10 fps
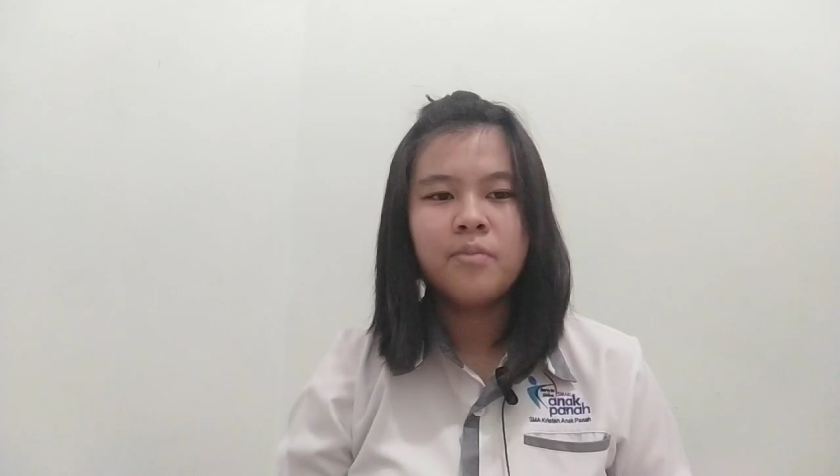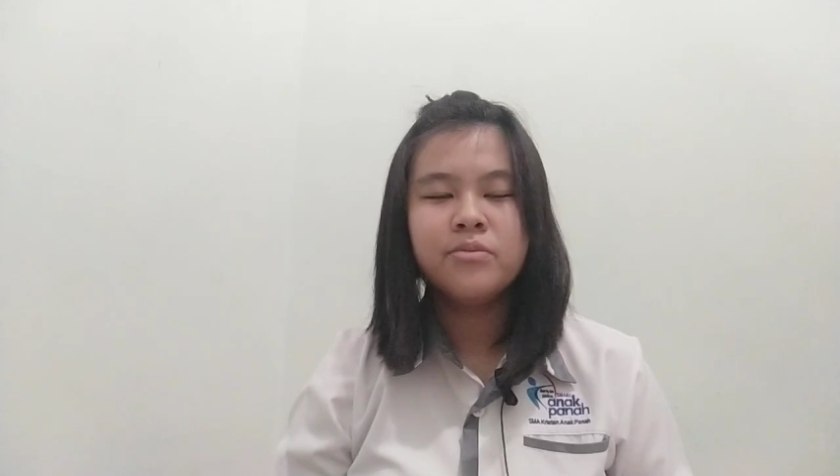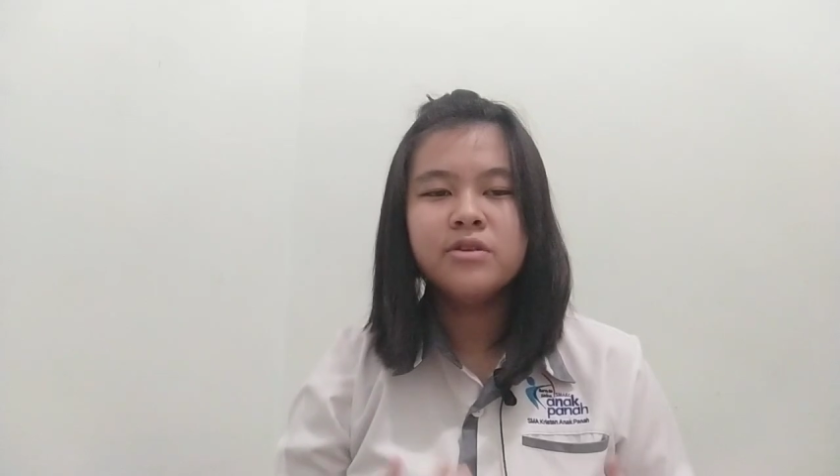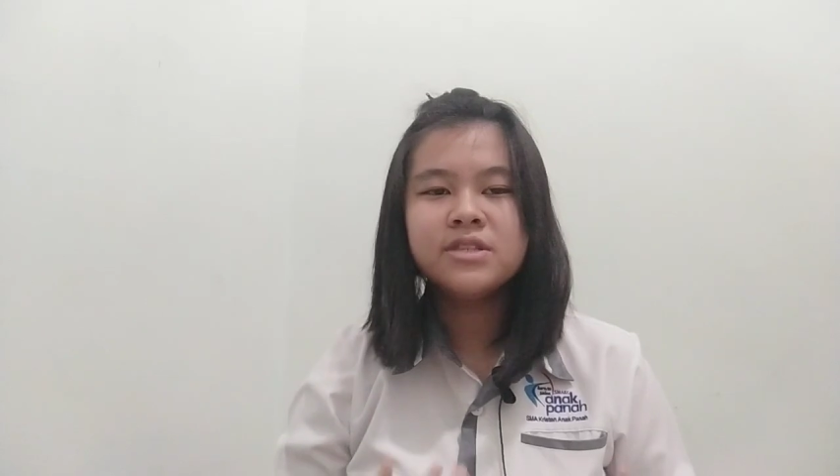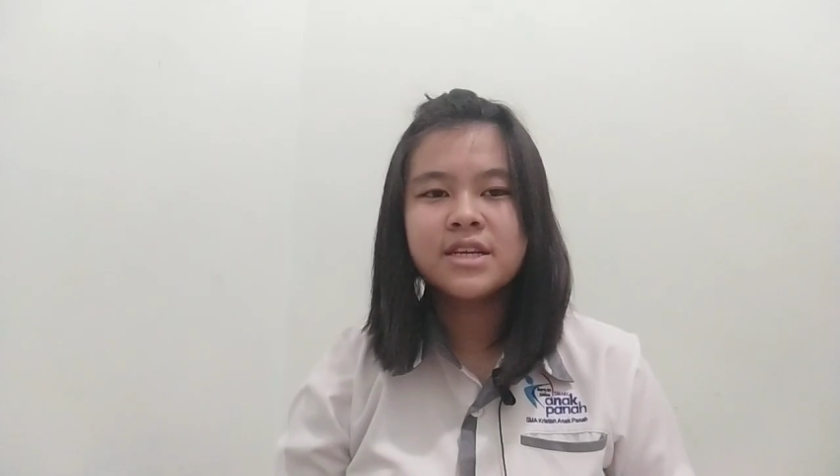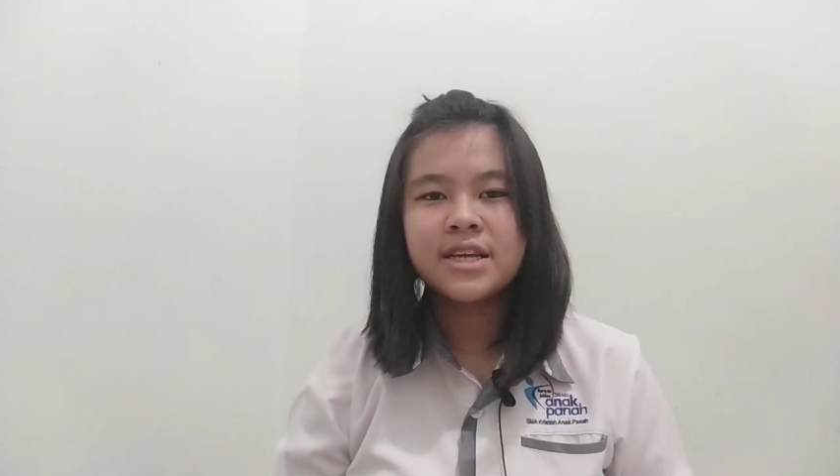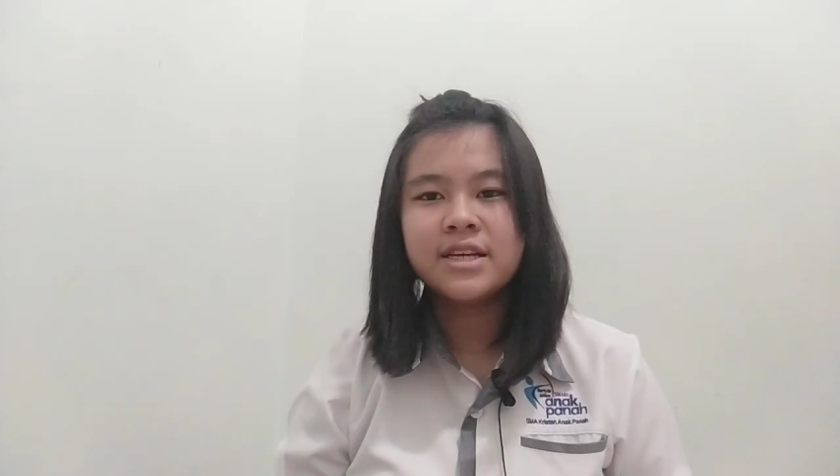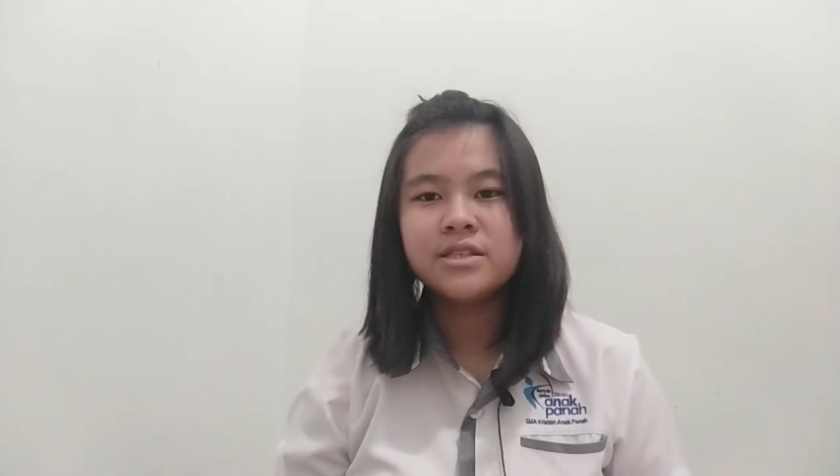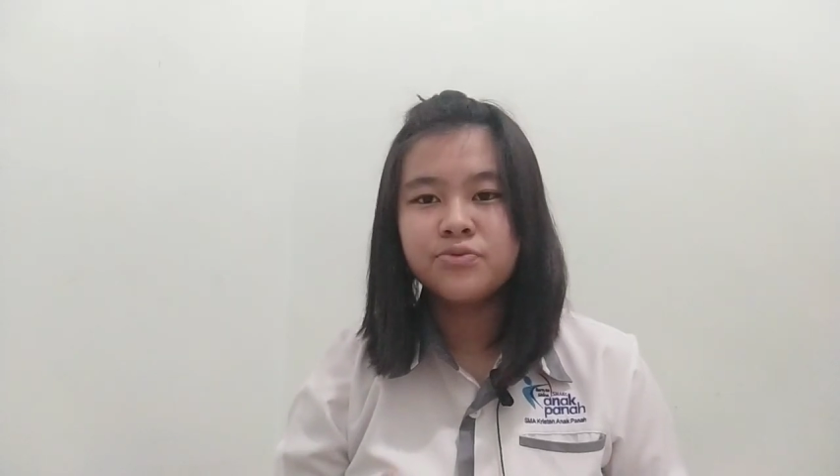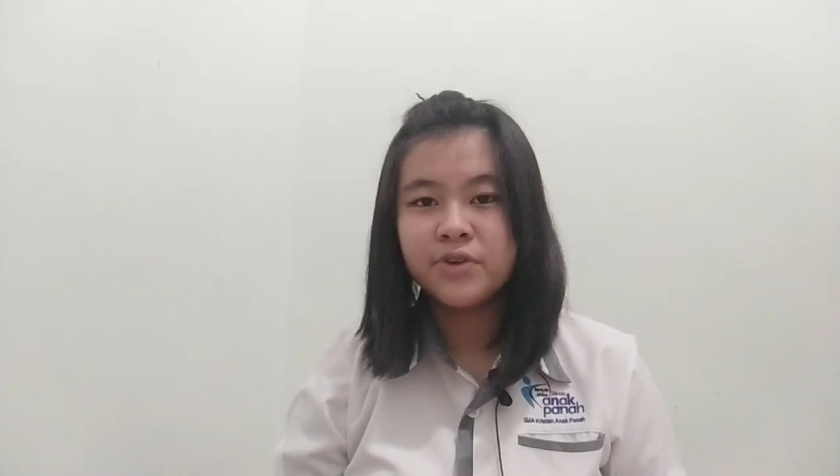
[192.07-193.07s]
music
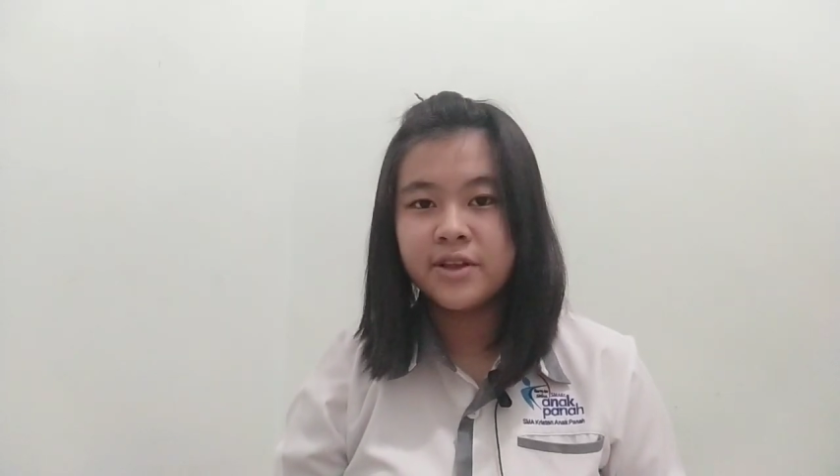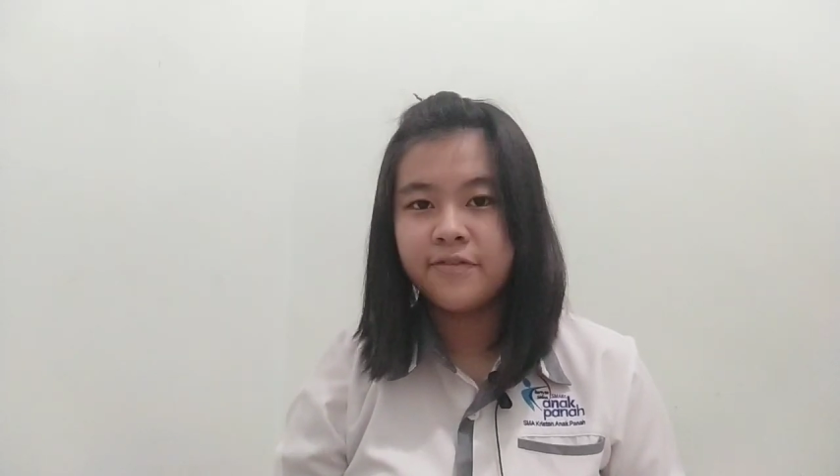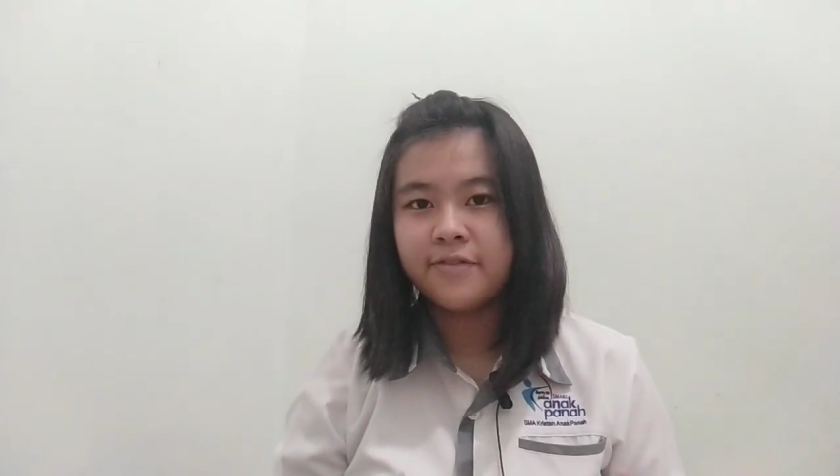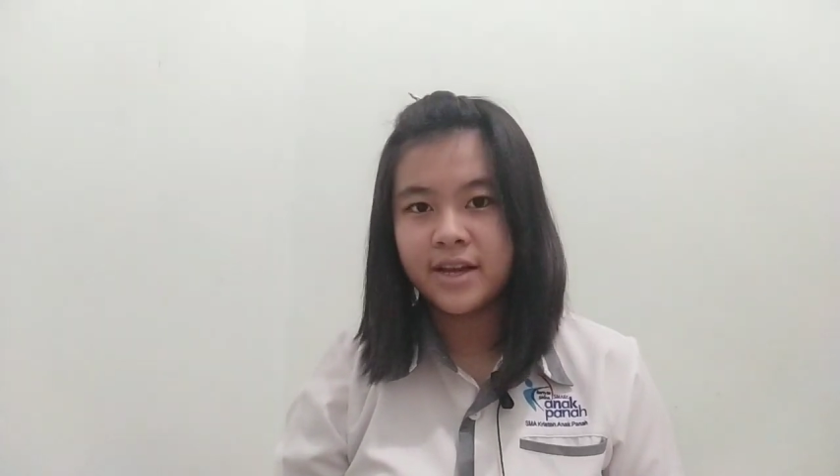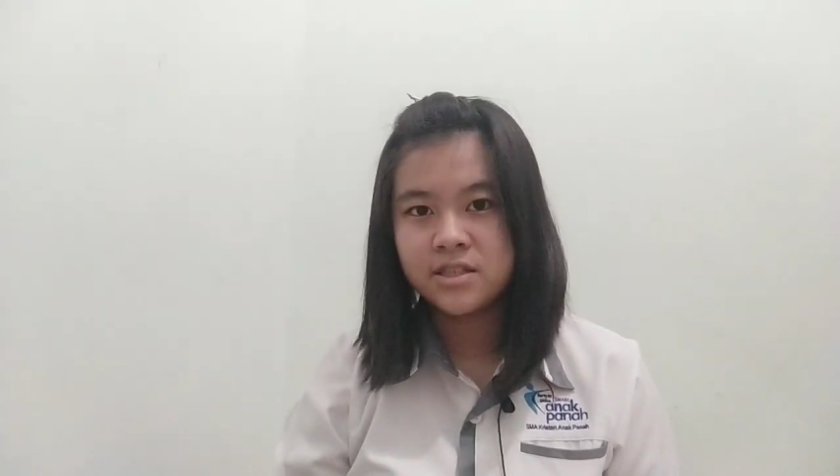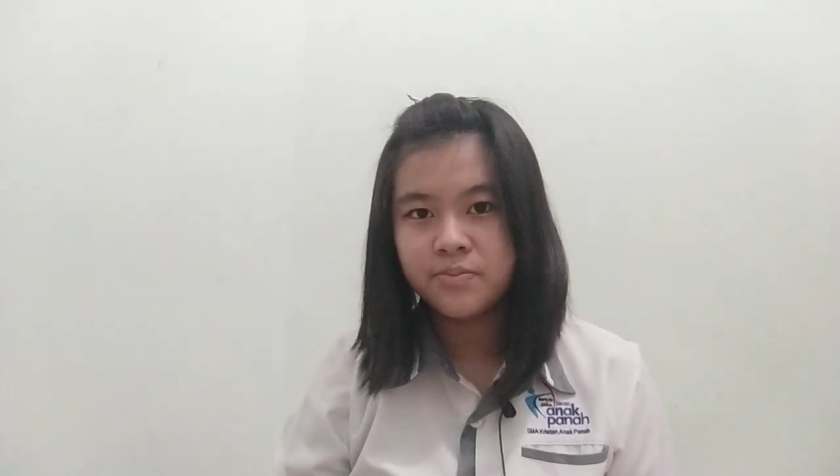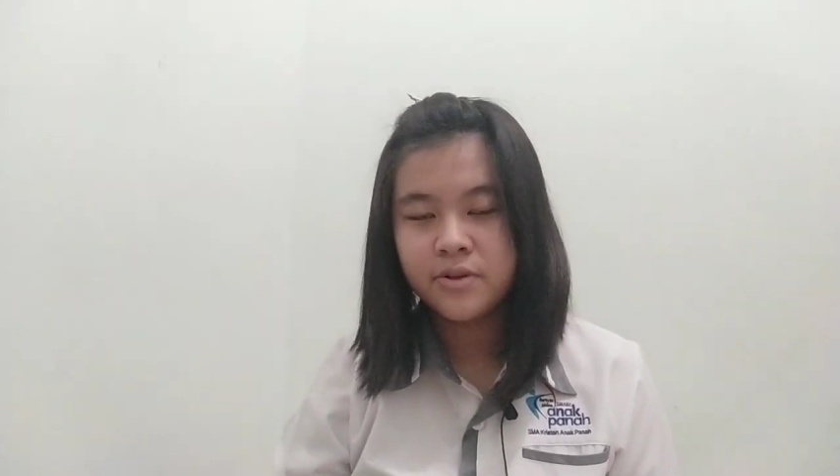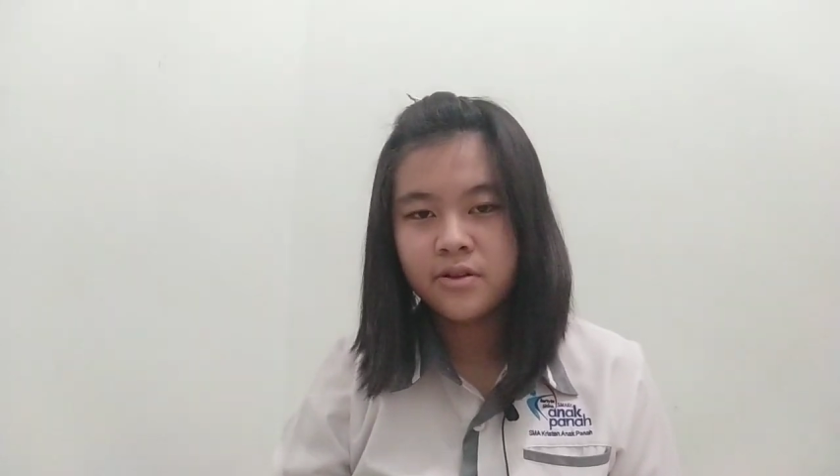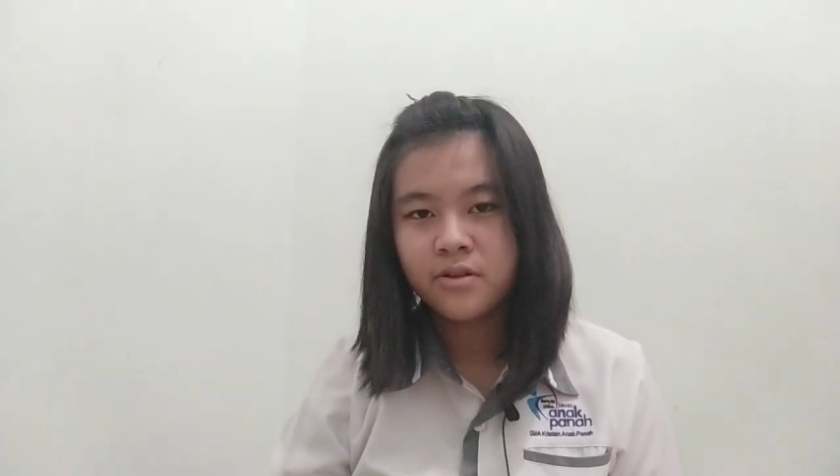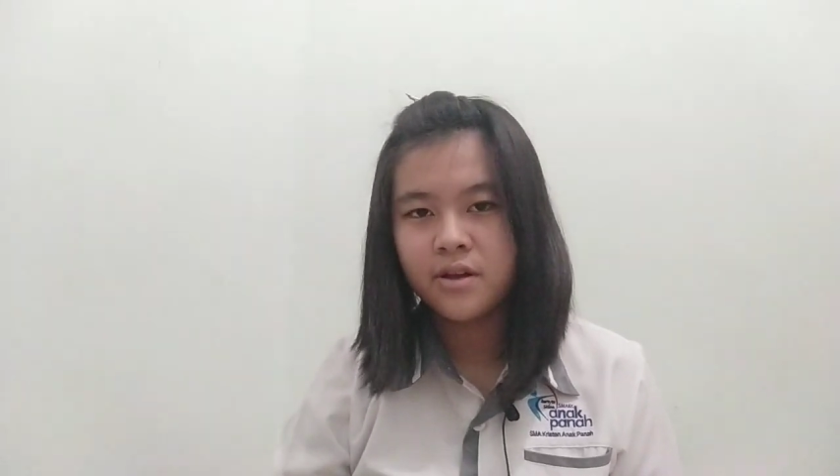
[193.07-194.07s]
is really
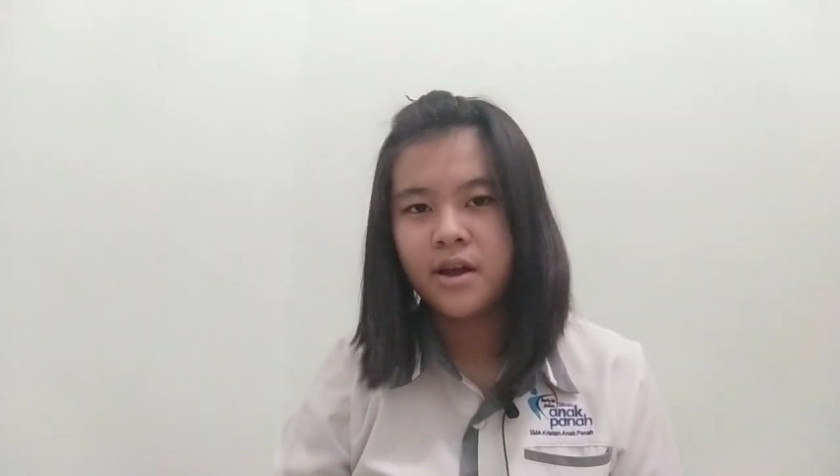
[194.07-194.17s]
flexible